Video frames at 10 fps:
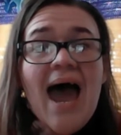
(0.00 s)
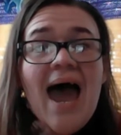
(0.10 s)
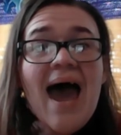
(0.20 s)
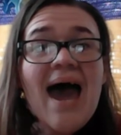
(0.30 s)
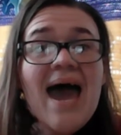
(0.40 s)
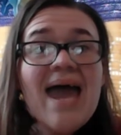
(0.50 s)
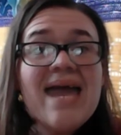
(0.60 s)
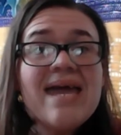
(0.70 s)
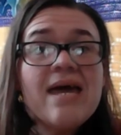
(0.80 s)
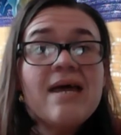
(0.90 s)

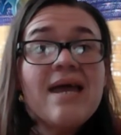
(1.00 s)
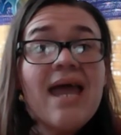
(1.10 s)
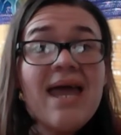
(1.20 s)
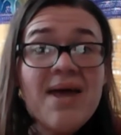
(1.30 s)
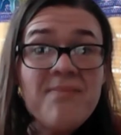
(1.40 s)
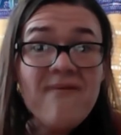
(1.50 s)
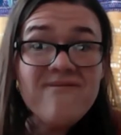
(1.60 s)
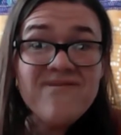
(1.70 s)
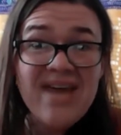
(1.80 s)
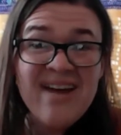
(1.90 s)
I am
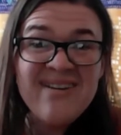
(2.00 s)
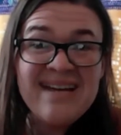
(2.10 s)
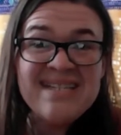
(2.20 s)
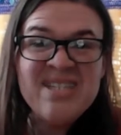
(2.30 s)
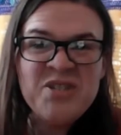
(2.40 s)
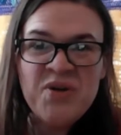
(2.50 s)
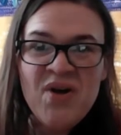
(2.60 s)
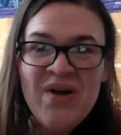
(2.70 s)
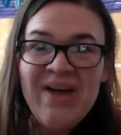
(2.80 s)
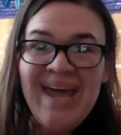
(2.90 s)
very
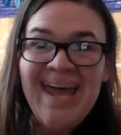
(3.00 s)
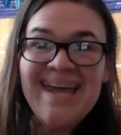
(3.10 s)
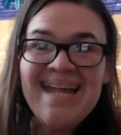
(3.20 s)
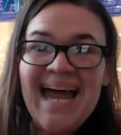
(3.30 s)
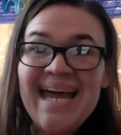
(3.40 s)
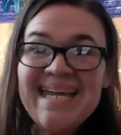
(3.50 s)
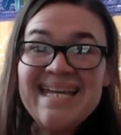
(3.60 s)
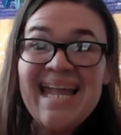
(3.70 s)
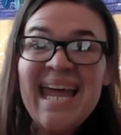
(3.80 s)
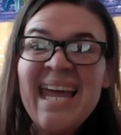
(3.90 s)
strong and I
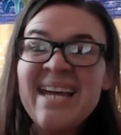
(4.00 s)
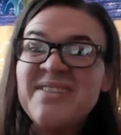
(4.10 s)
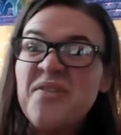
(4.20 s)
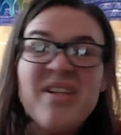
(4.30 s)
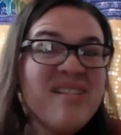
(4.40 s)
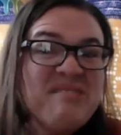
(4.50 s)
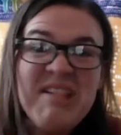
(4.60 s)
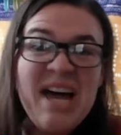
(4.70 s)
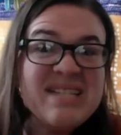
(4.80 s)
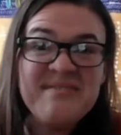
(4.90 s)
can handle a
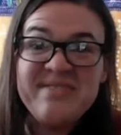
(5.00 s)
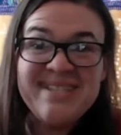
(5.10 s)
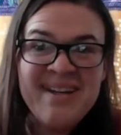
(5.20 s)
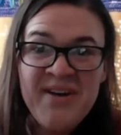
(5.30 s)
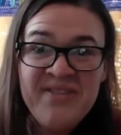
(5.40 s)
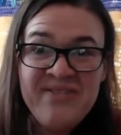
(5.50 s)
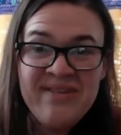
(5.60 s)
lot of stuff.